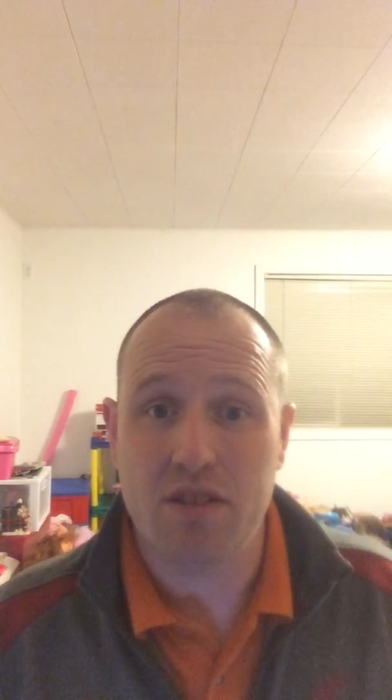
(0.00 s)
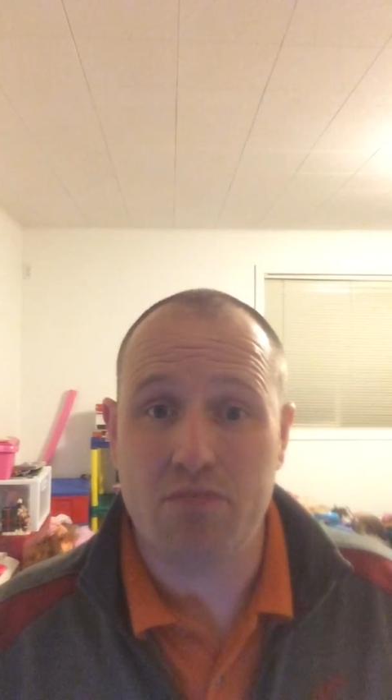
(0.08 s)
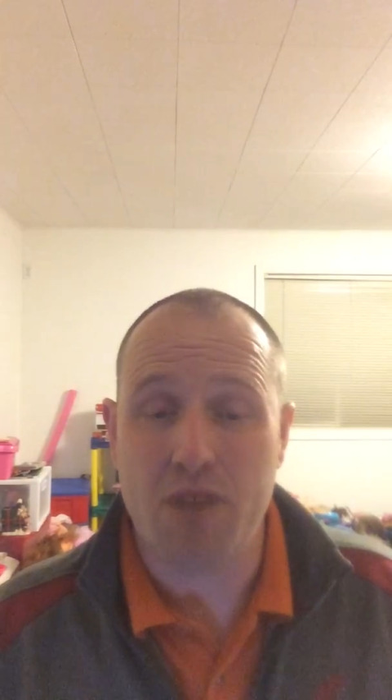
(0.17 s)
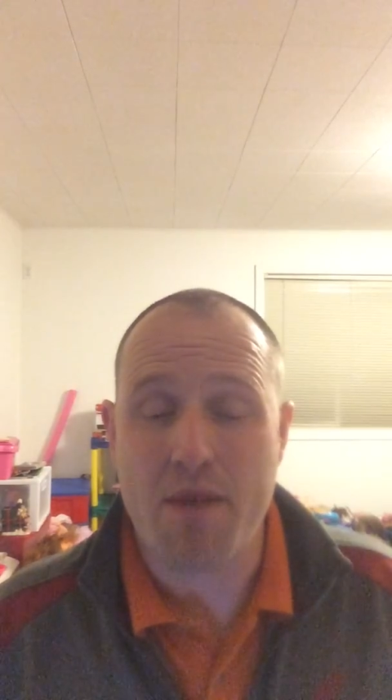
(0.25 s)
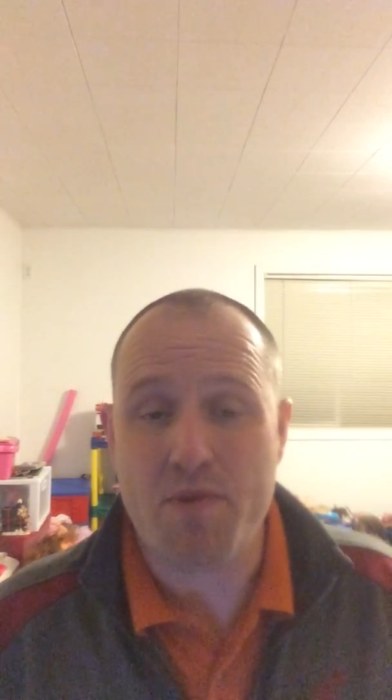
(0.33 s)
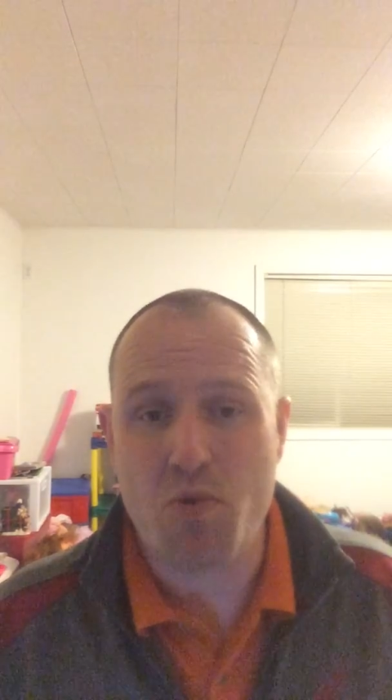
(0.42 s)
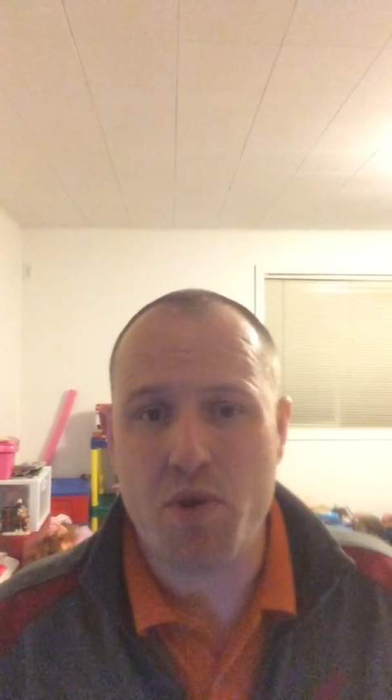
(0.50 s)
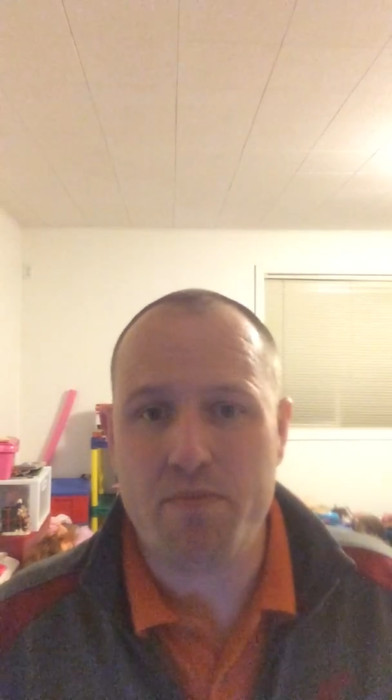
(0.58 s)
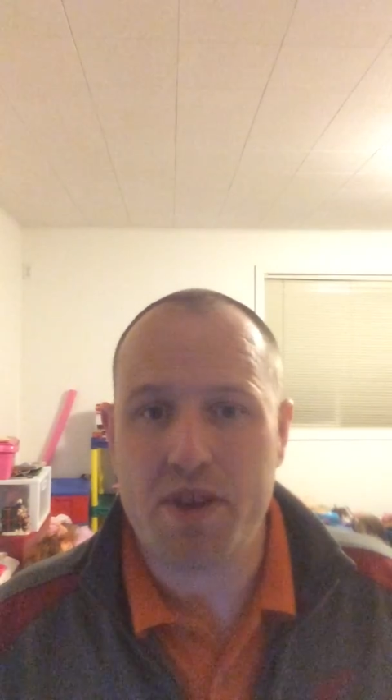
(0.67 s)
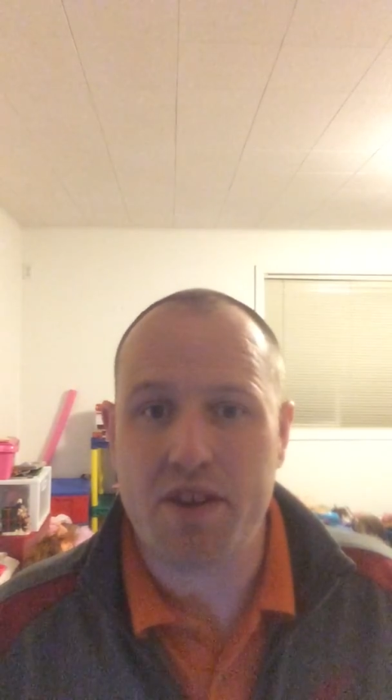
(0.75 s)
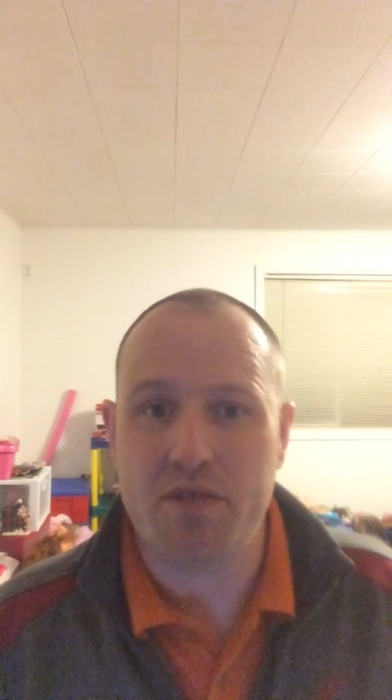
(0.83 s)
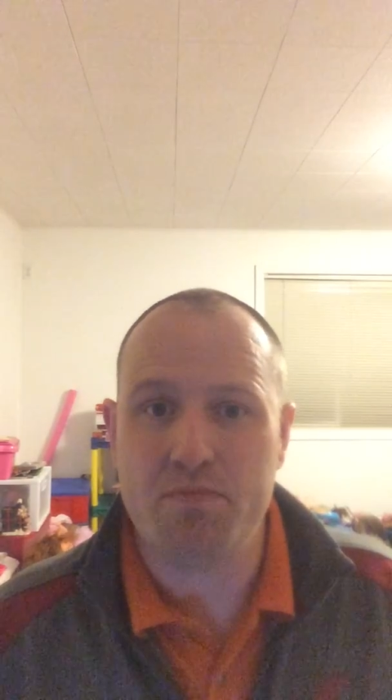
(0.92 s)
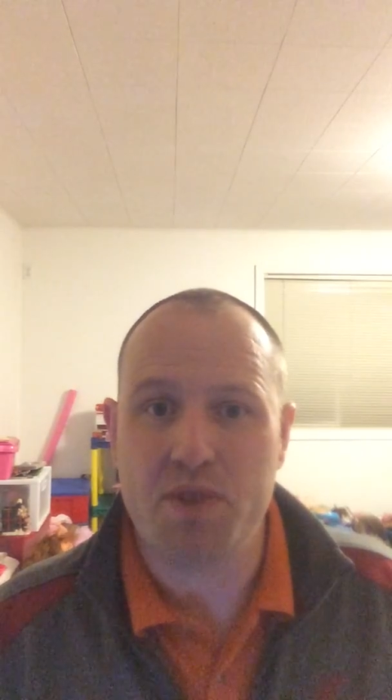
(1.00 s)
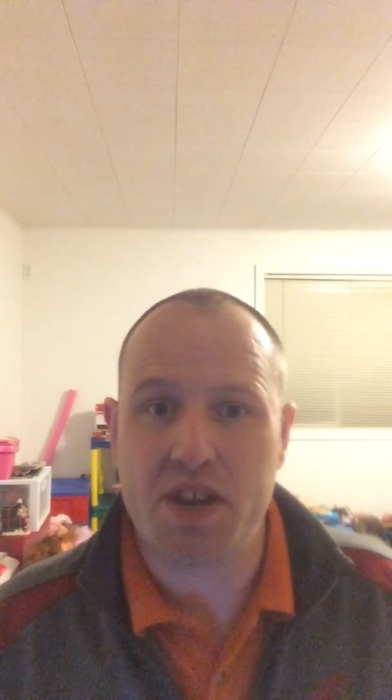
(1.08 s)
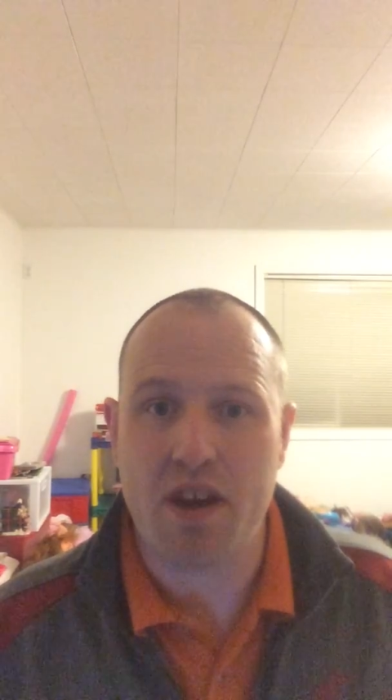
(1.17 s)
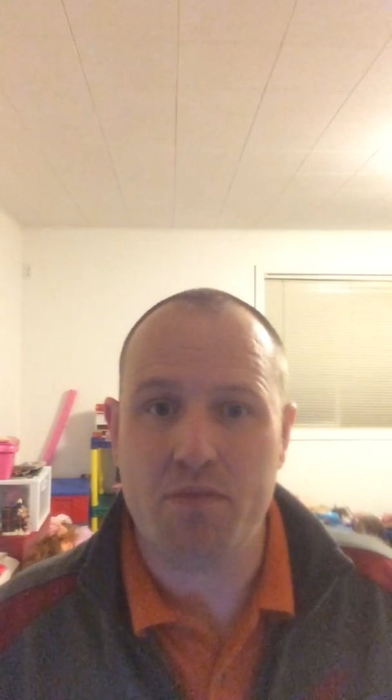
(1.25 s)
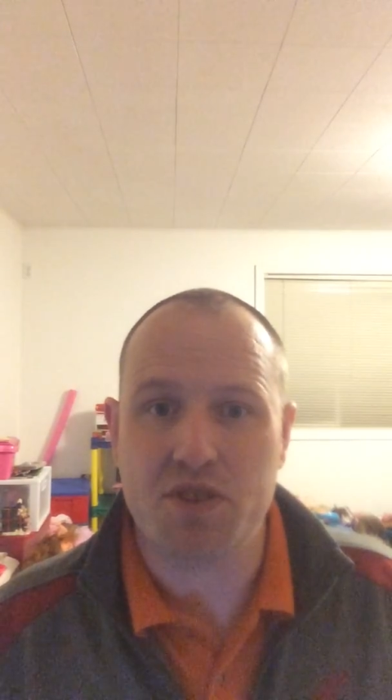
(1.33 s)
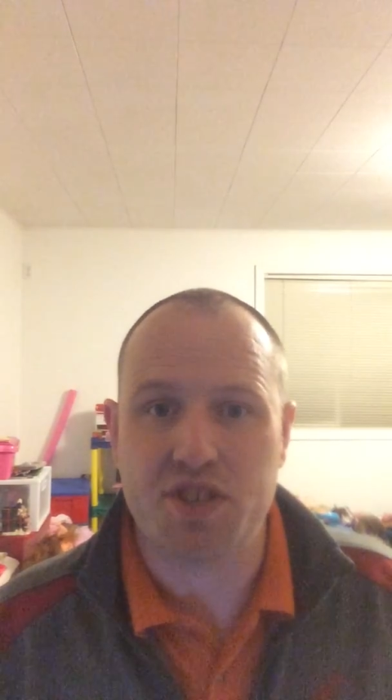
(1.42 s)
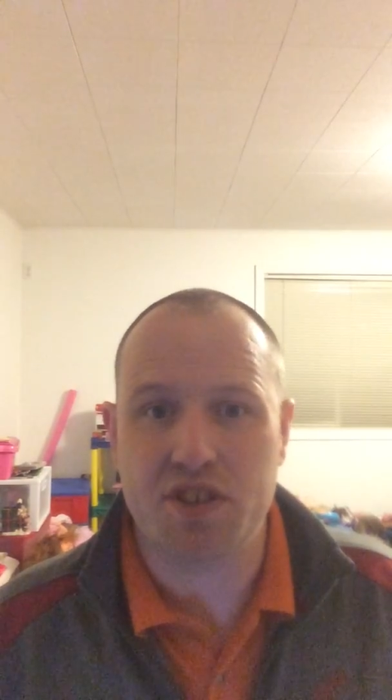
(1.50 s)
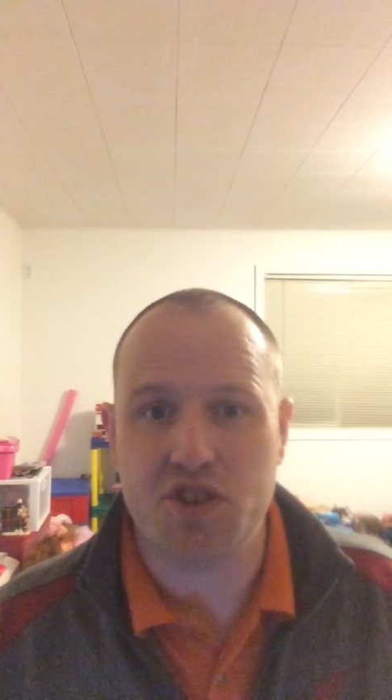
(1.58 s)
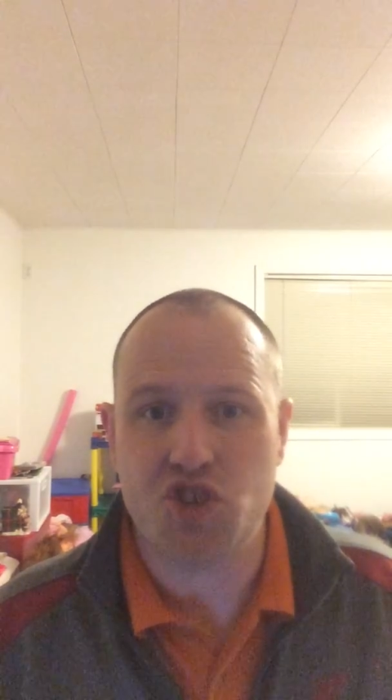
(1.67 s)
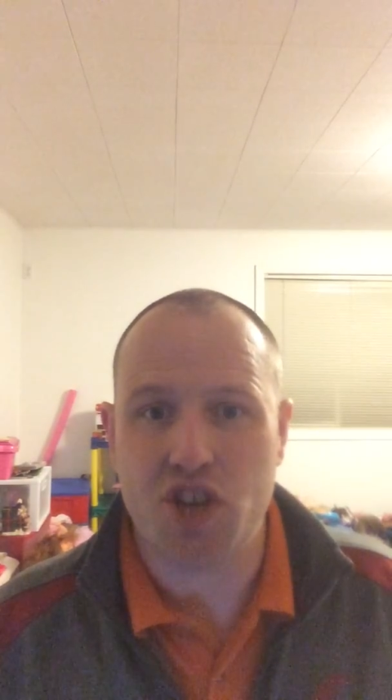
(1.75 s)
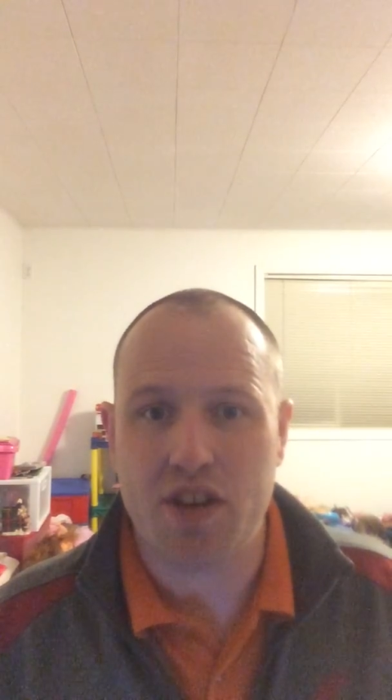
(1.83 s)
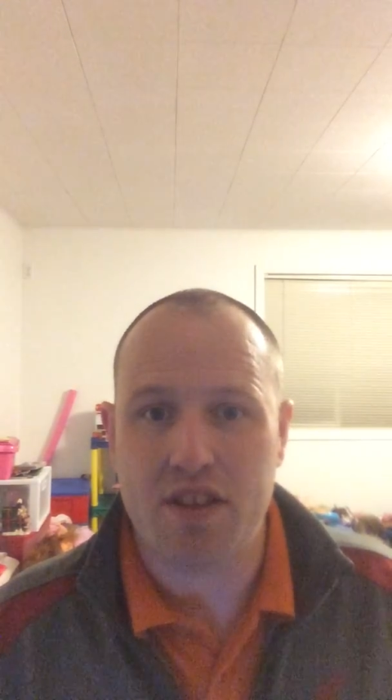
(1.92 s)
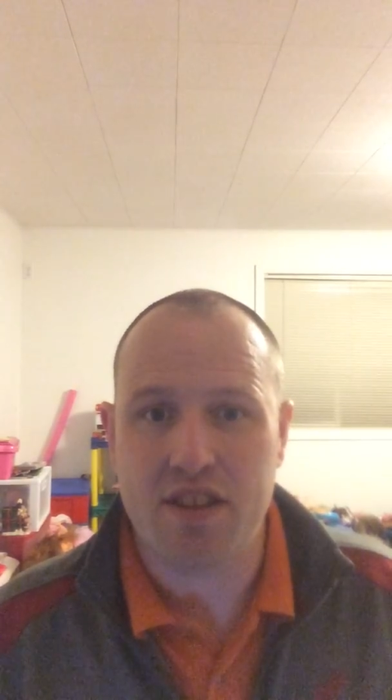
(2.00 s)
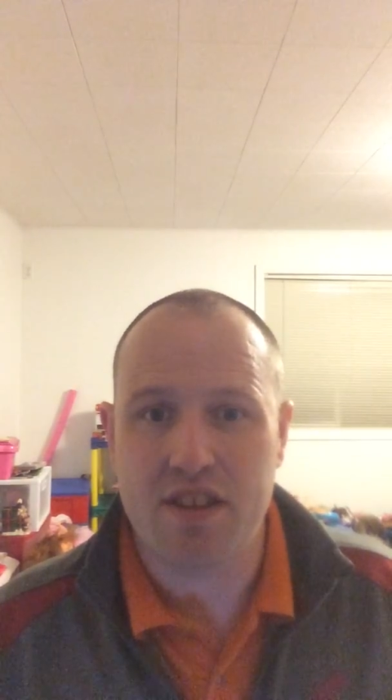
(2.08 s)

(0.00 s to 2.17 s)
maybe we could become a teacher